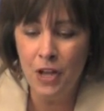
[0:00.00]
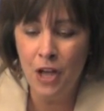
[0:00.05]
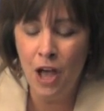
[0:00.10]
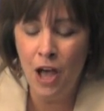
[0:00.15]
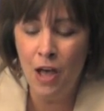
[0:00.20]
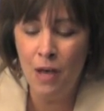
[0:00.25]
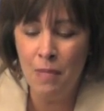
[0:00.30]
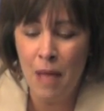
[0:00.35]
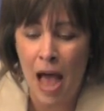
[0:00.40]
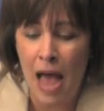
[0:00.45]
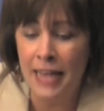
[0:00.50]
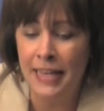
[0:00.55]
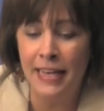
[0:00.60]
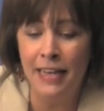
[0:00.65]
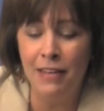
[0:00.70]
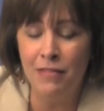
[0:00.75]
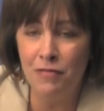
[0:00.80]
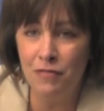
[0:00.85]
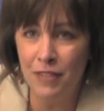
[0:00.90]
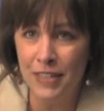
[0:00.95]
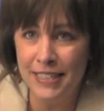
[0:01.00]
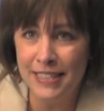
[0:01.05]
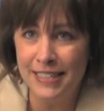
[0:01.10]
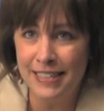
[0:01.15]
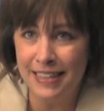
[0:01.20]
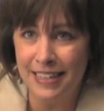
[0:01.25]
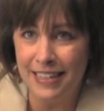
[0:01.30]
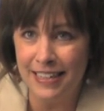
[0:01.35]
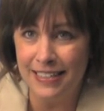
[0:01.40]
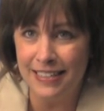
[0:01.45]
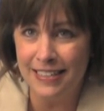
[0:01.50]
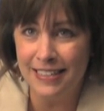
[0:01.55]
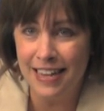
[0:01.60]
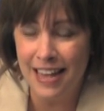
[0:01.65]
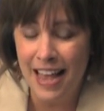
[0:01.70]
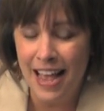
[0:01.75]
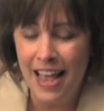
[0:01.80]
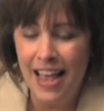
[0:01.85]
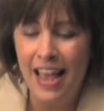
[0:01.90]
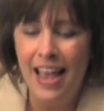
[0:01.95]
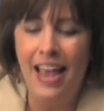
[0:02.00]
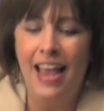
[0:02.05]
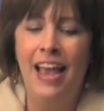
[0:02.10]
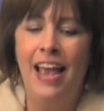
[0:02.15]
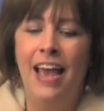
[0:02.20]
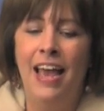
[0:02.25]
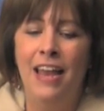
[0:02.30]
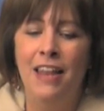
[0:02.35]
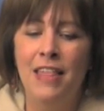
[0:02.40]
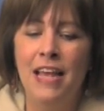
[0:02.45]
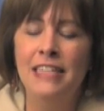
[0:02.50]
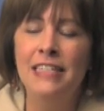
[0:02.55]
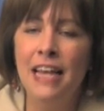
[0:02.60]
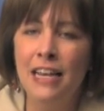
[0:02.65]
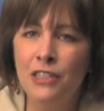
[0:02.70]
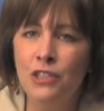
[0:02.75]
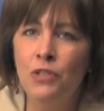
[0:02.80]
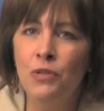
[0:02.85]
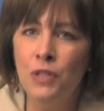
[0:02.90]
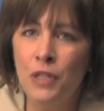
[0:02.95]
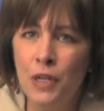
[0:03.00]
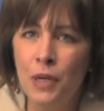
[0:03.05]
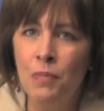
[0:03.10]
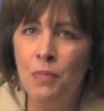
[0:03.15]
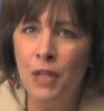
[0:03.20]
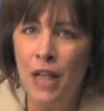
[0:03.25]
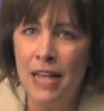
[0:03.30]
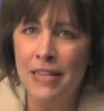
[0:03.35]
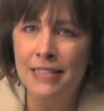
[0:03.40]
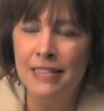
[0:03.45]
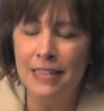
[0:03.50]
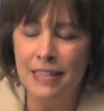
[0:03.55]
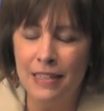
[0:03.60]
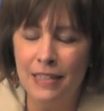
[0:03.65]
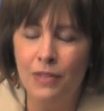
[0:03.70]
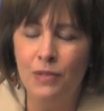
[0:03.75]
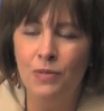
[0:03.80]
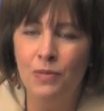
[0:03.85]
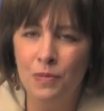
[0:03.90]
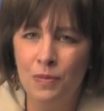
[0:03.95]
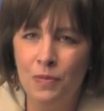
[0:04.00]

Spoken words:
I can't fix this. And that's actually a blessing.